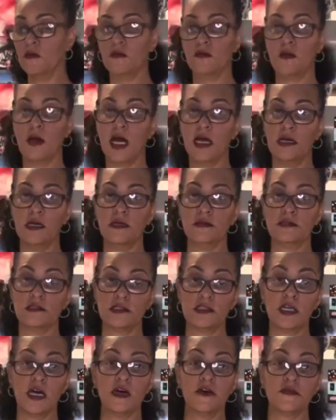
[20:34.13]
while
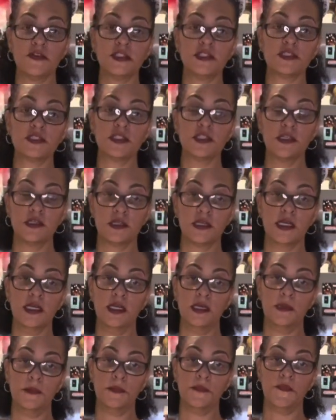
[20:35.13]
stuff is
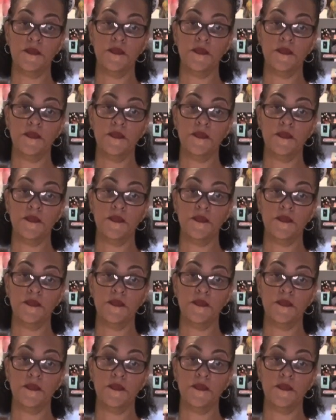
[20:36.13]
cooking.